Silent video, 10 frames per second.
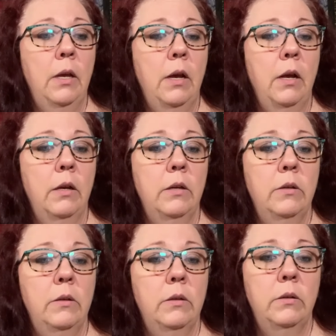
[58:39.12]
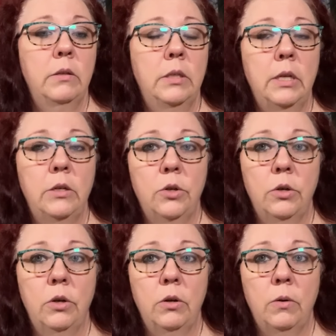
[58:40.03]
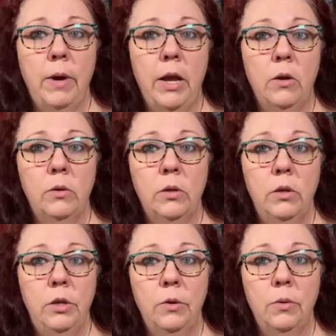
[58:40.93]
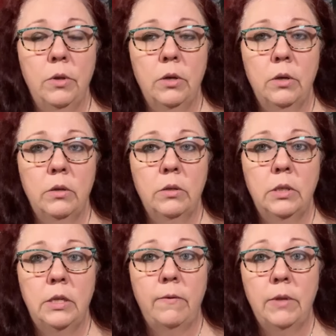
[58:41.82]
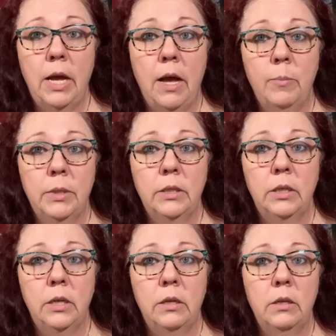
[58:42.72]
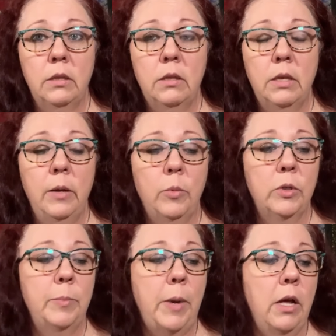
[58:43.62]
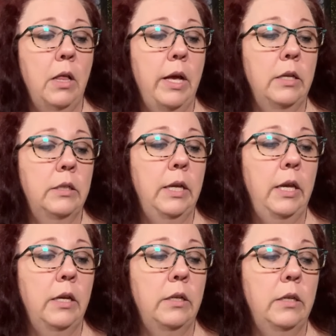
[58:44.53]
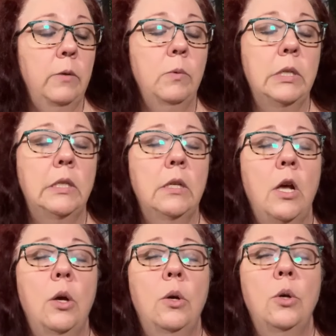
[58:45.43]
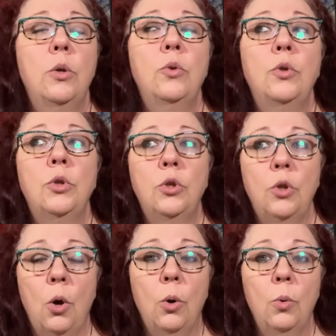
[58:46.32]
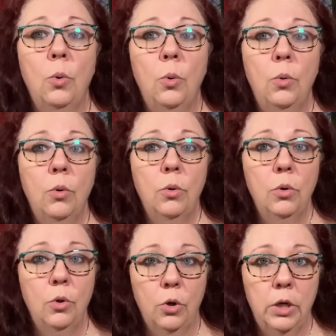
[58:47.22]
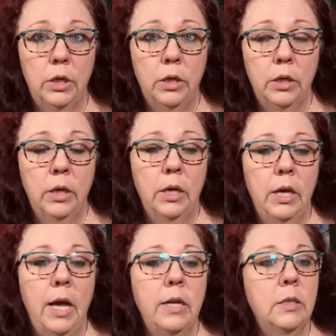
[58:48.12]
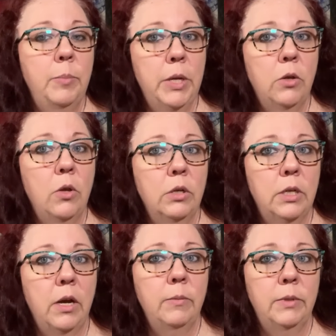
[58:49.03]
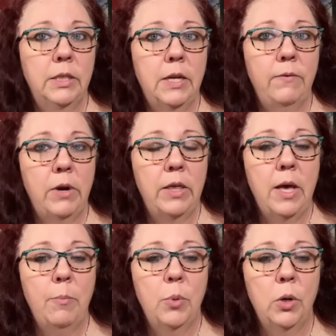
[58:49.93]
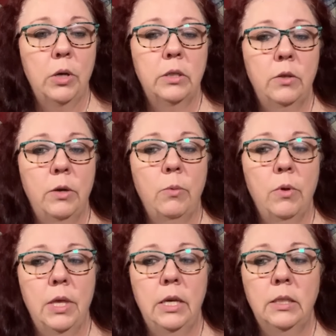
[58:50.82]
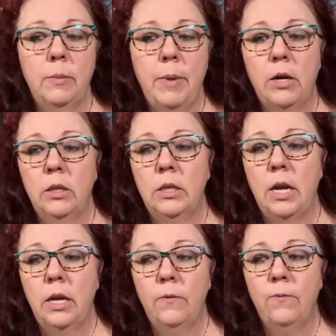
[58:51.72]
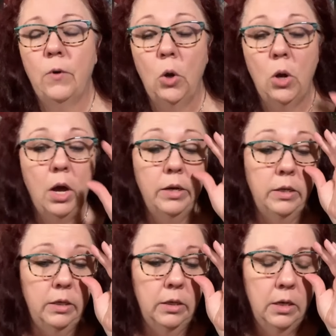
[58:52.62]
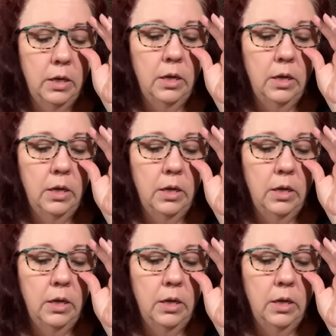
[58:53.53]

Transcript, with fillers: uh, centered around, you know, the stuff that happens in the Amber Spyglass. And it was so good. And it's been a long time since I read that book. So there were things about it that I had forgotten.